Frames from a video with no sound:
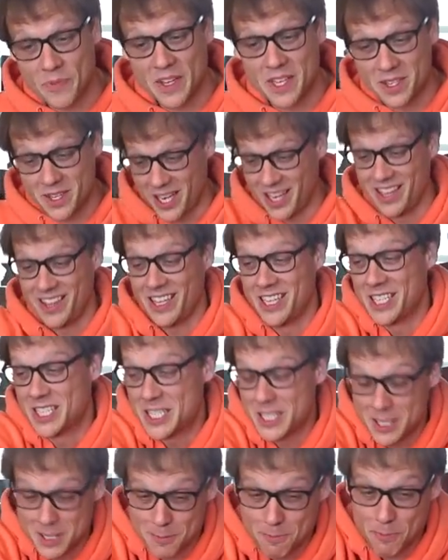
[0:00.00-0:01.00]
this
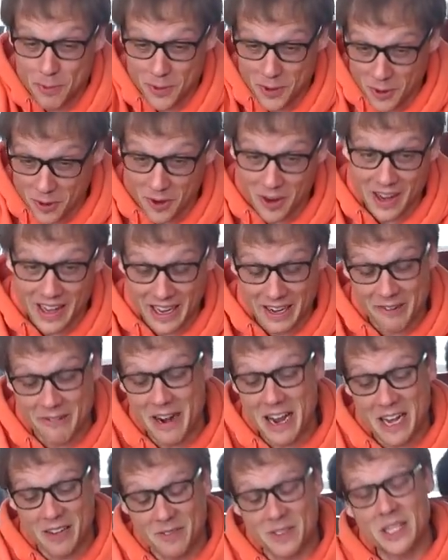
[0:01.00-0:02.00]
sprawling
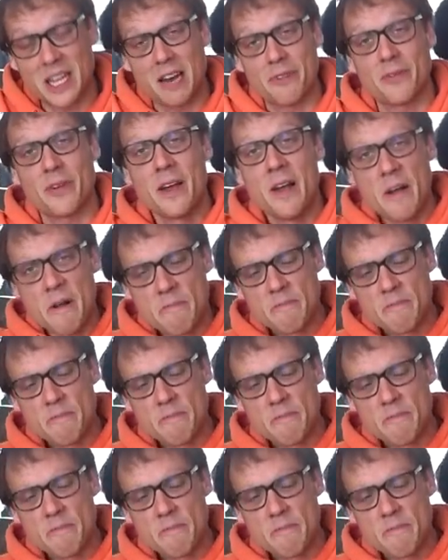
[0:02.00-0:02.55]
array of stuff,